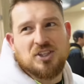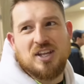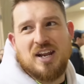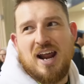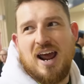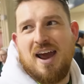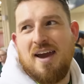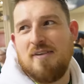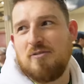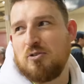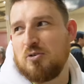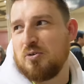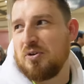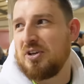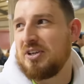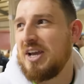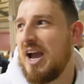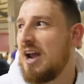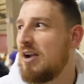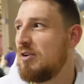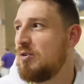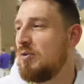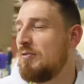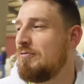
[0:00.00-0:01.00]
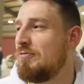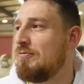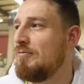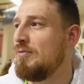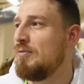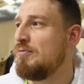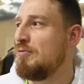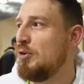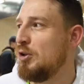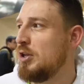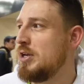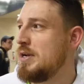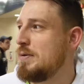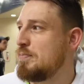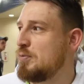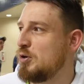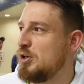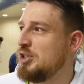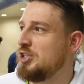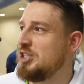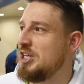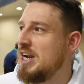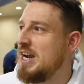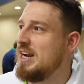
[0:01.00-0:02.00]
that I haven't really gotten to fully
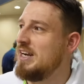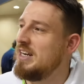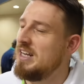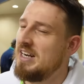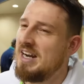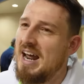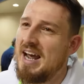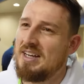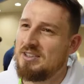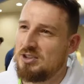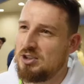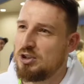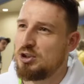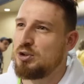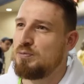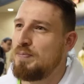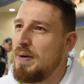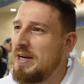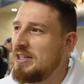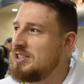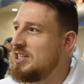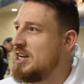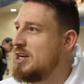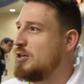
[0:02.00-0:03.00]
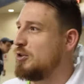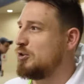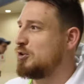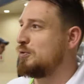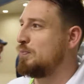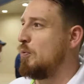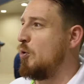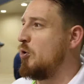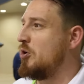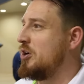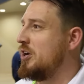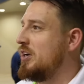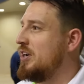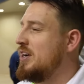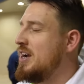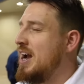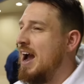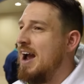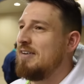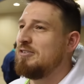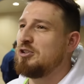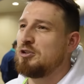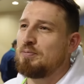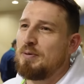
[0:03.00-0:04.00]
appreciate it as a spectator sport.
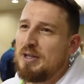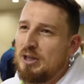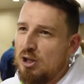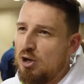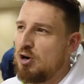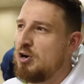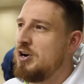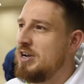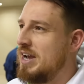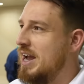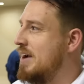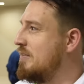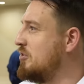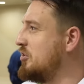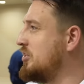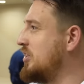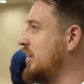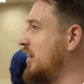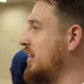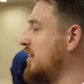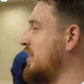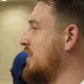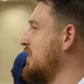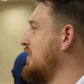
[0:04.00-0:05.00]
I've just been learning everything.